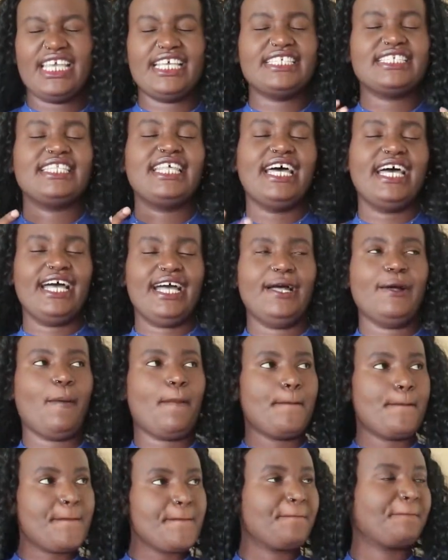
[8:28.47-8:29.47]
is the,
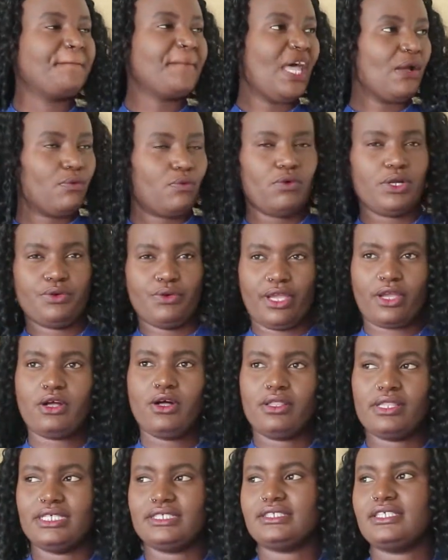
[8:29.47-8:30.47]
what do I
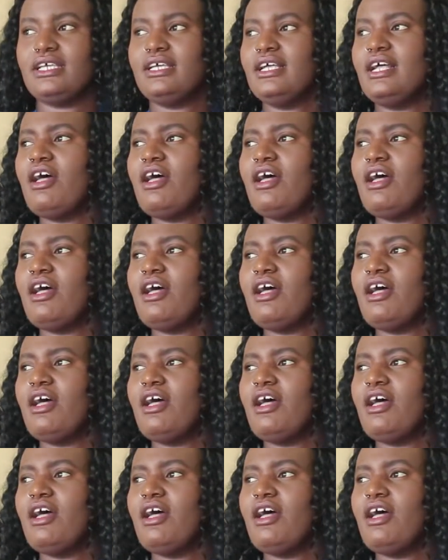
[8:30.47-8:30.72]
call this?